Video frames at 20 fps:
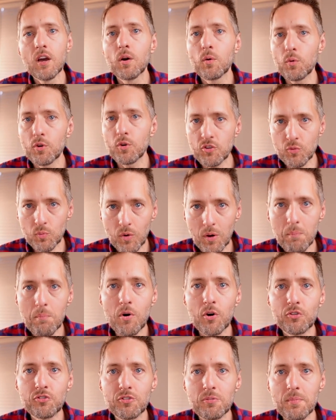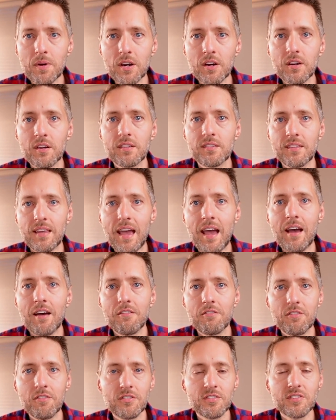which is where most Americans
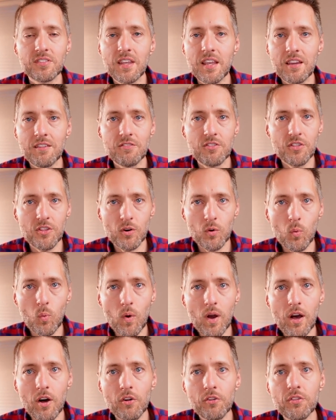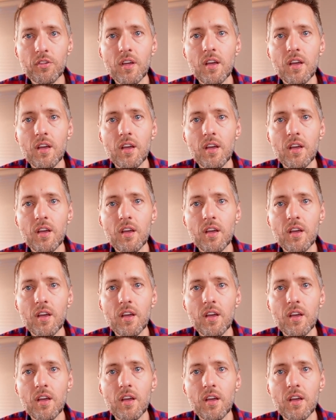have saved their wealth,